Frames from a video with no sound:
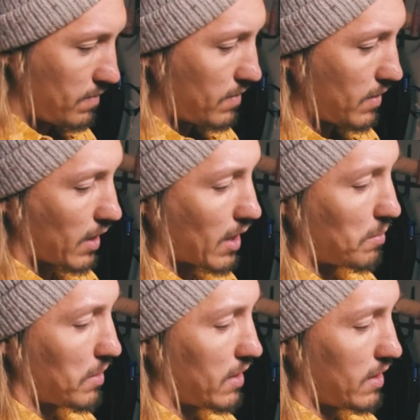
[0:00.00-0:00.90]
They
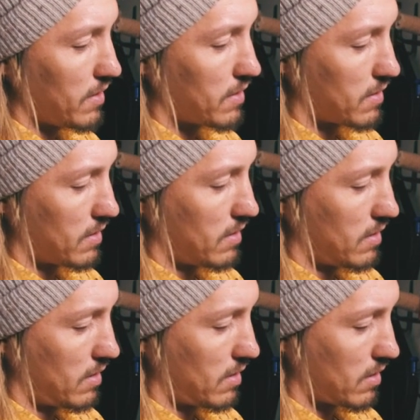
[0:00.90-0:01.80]
come in these
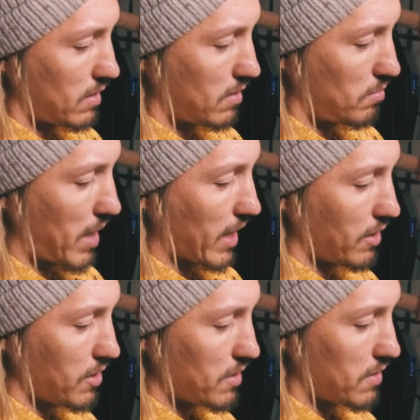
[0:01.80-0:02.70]

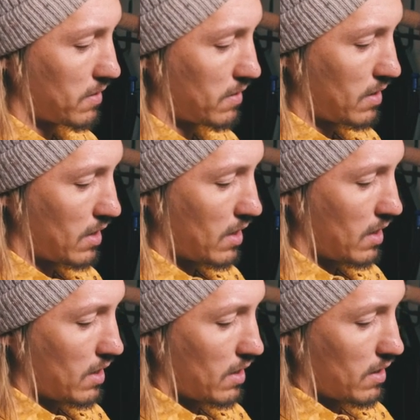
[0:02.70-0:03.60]
packages.
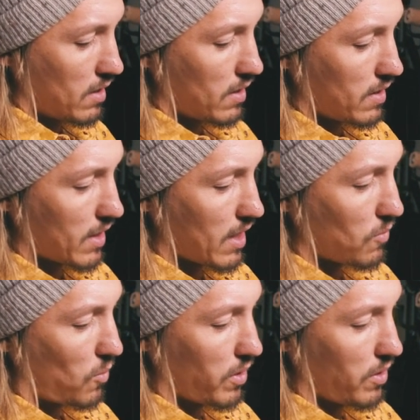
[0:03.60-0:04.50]
And then
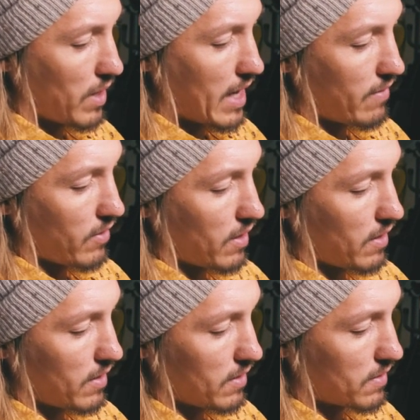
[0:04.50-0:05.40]
what you have here
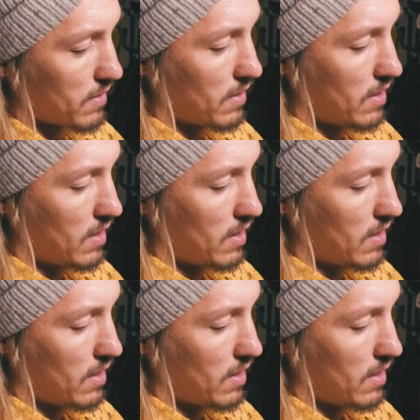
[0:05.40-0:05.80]
is